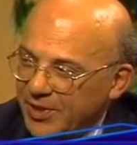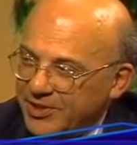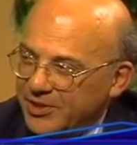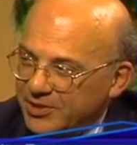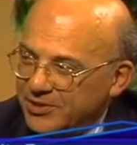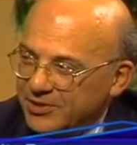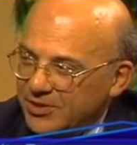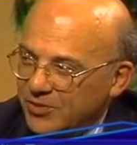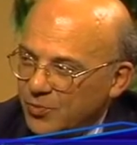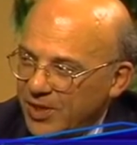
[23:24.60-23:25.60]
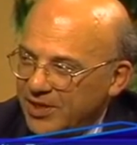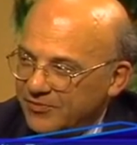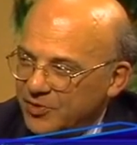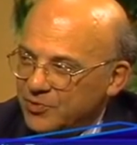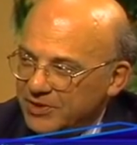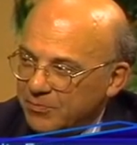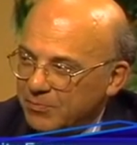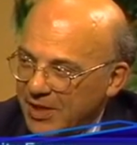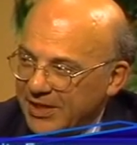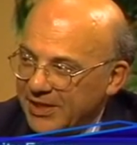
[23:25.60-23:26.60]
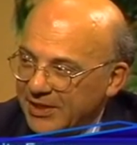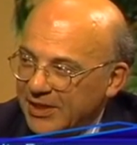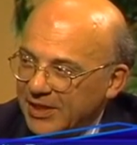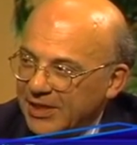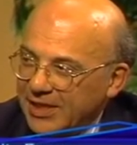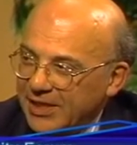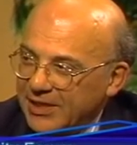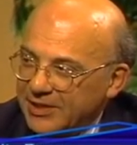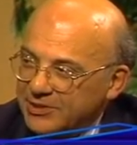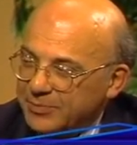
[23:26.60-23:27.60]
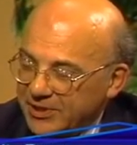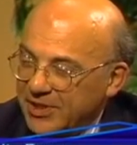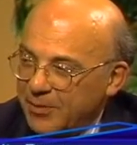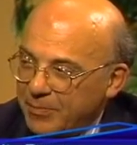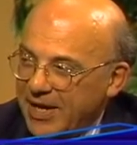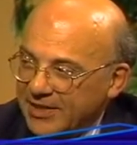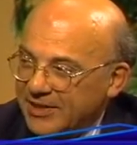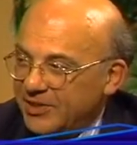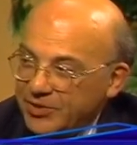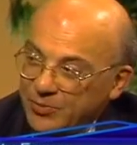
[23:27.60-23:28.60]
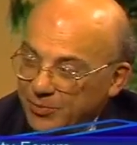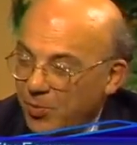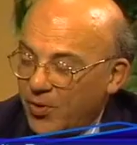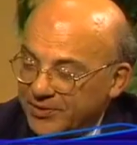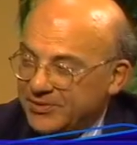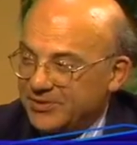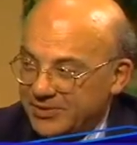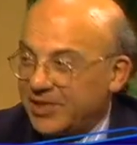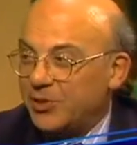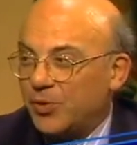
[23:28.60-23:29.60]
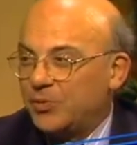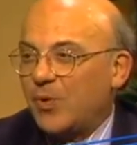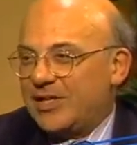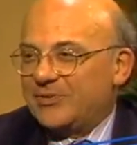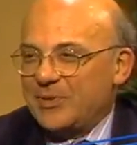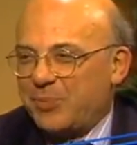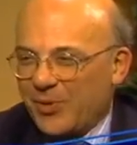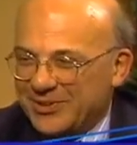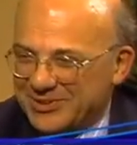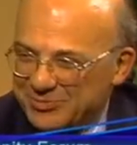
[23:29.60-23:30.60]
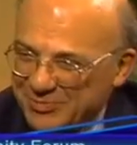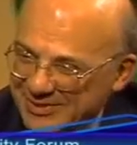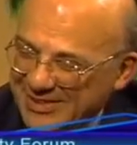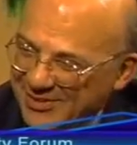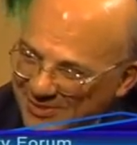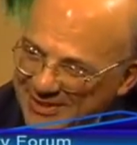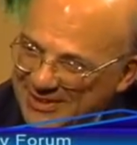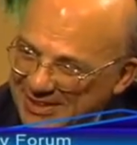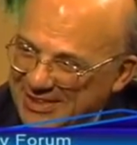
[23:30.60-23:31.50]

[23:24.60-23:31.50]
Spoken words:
way of using money, and it's been cut back that you could report, so that you would want to report, let's put it that way.